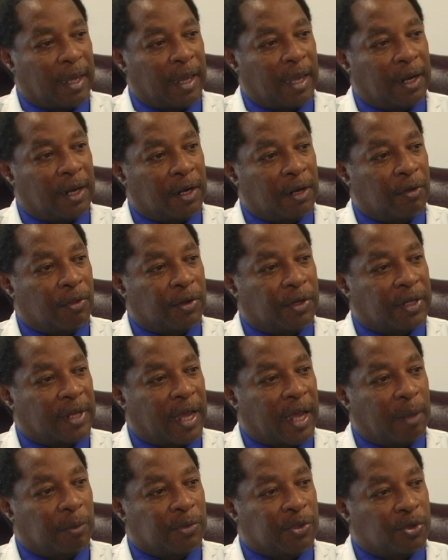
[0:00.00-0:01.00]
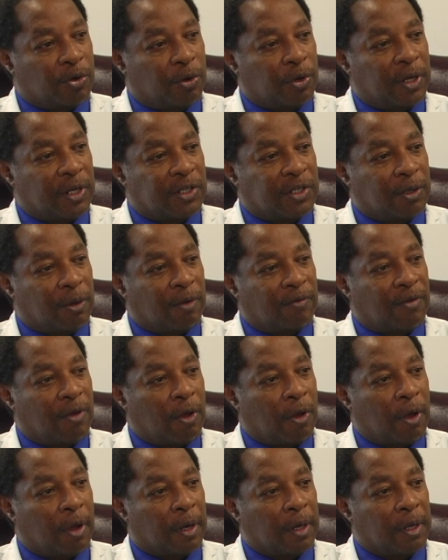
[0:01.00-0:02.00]
and at other times turn itself
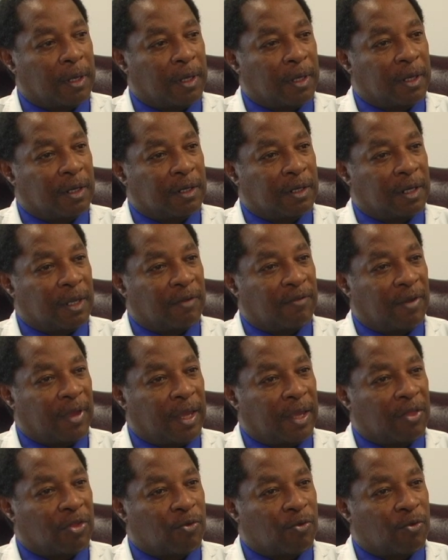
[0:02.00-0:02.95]
on to give a